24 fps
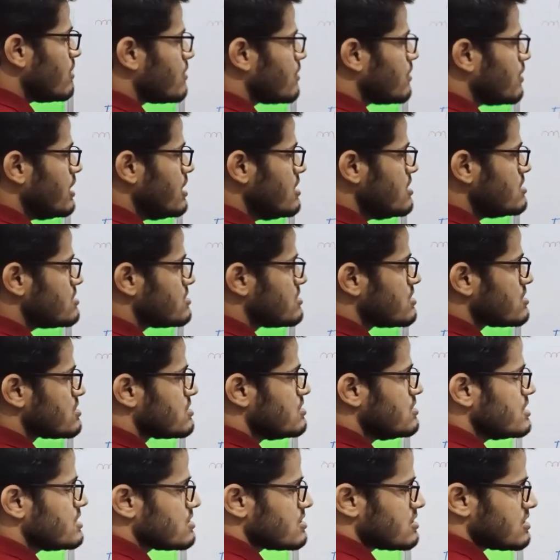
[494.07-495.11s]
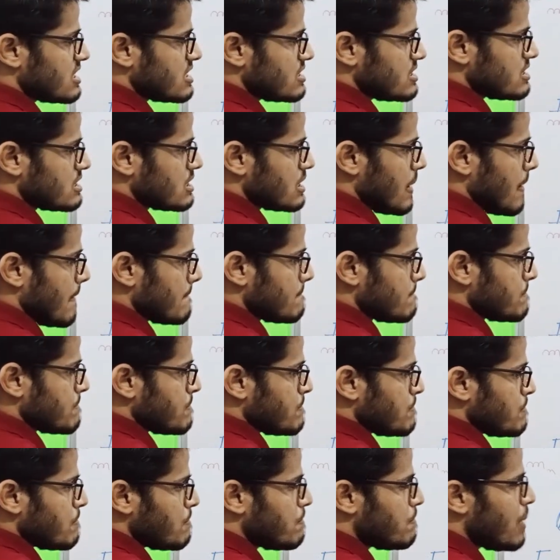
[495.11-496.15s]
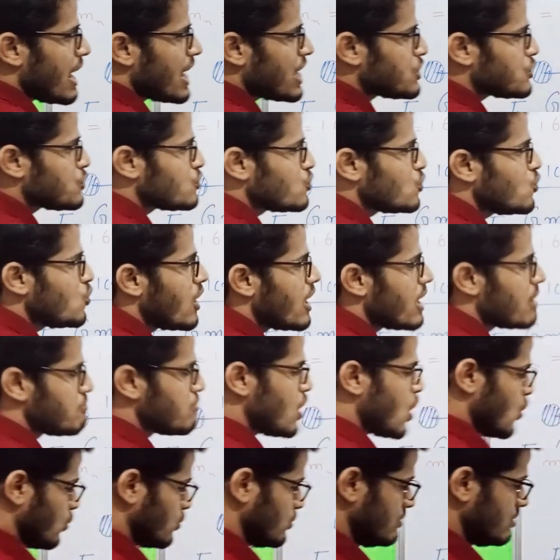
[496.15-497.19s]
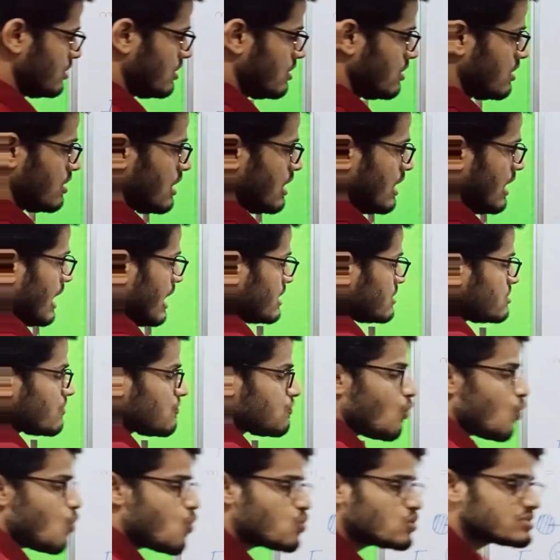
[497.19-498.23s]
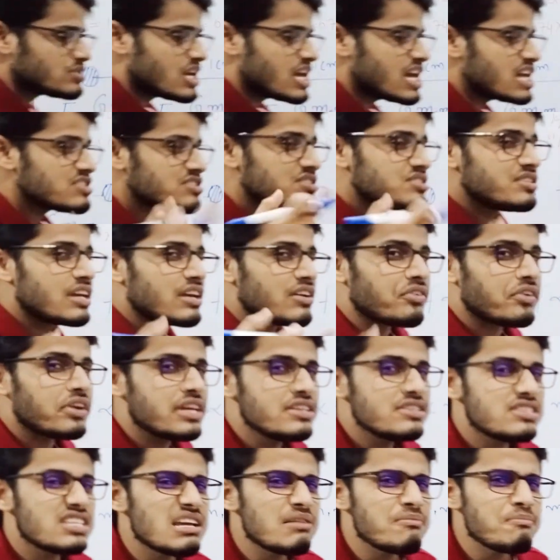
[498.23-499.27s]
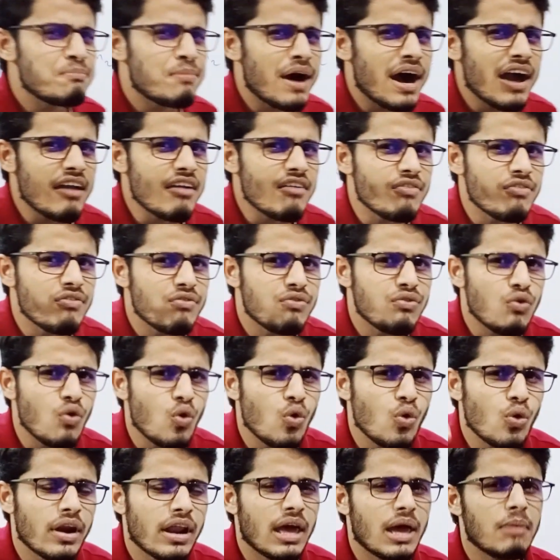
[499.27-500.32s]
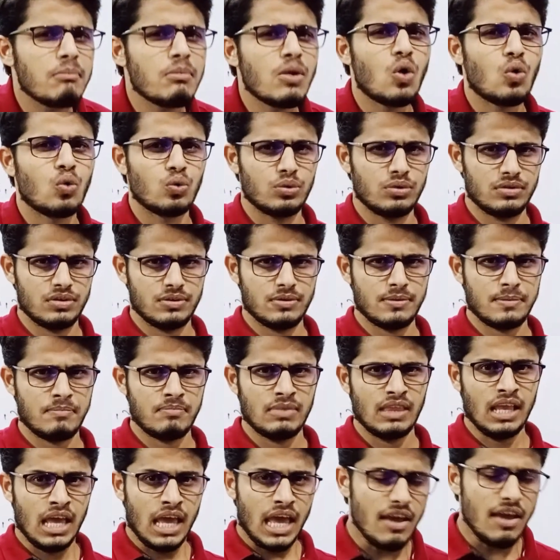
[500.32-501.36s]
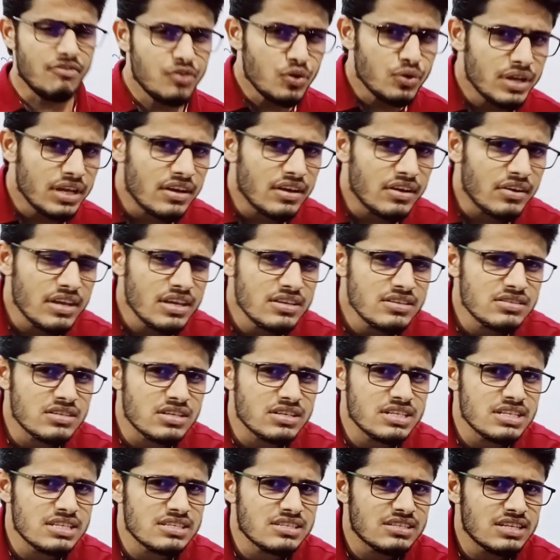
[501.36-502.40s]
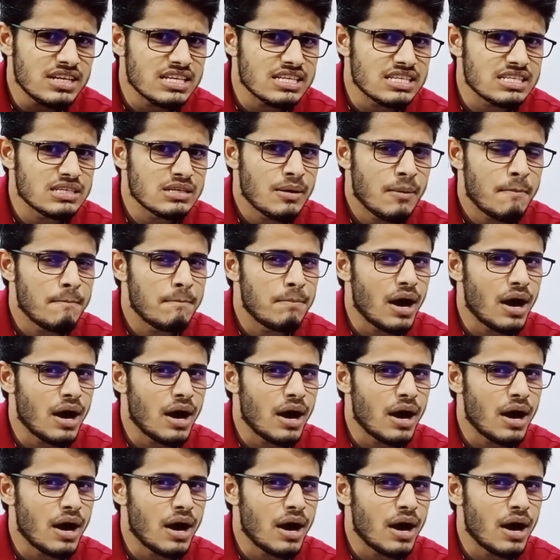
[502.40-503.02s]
this distance by 2 amount, the force is decreasing by 4 amount. If you decrease the distance by